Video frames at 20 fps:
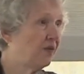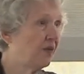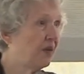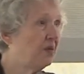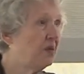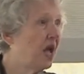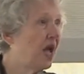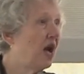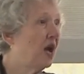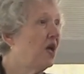
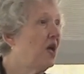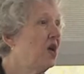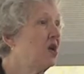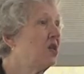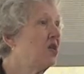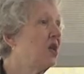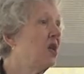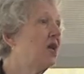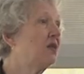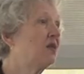from now,
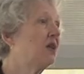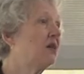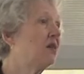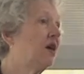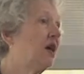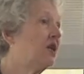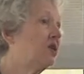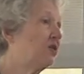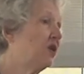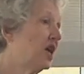you hit the
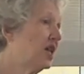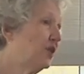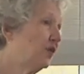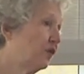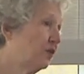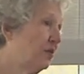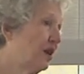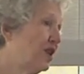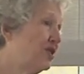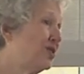Great
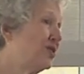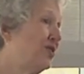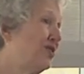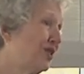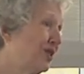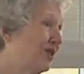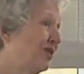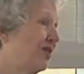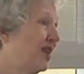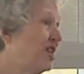Transformation
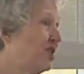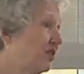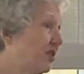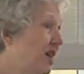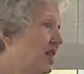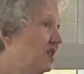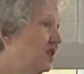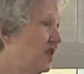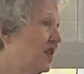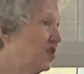or the Great
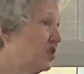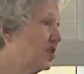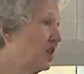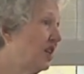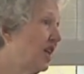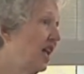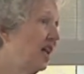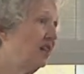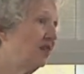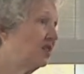
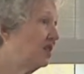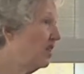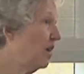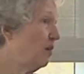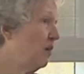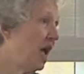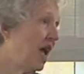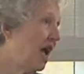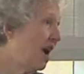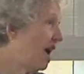Transition. And
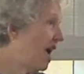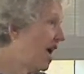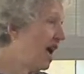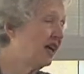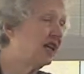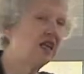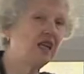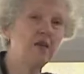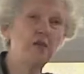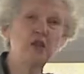somehow
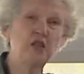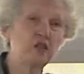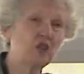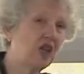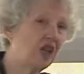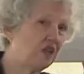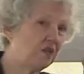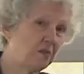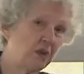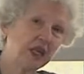academics
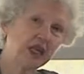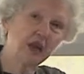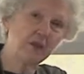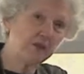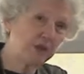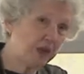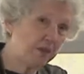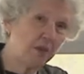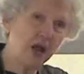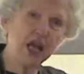can't make
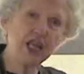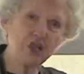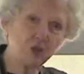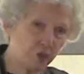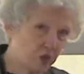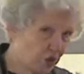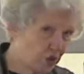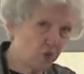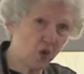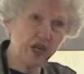up their minds
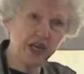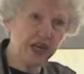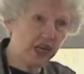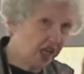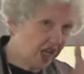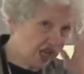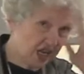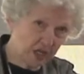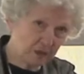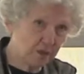which one it
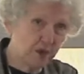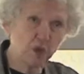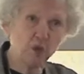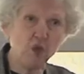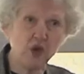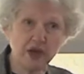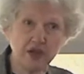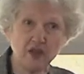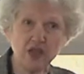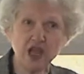is, but
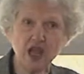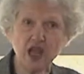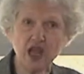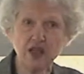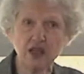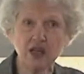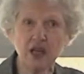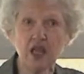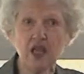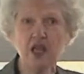one or the
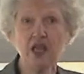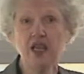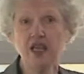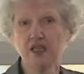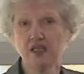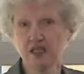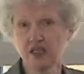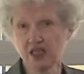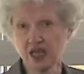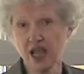other.
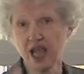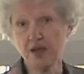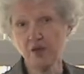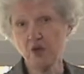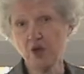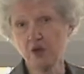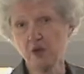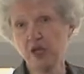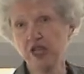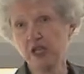It's the time
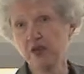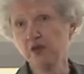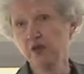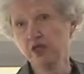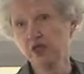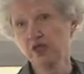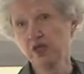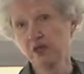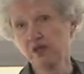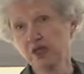when it
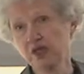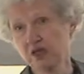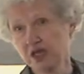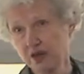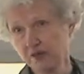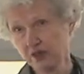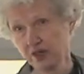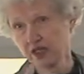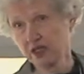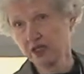was so
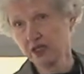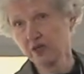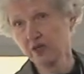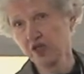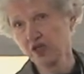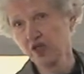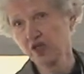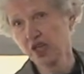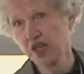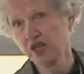significant that
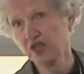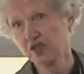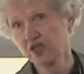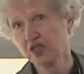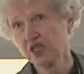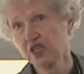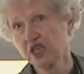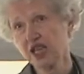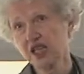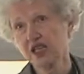we changed
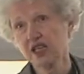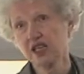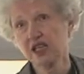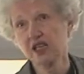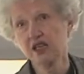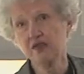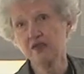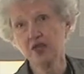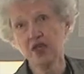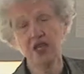the
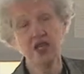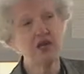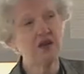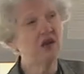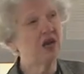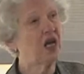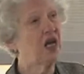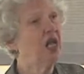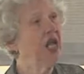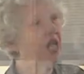dating of the era.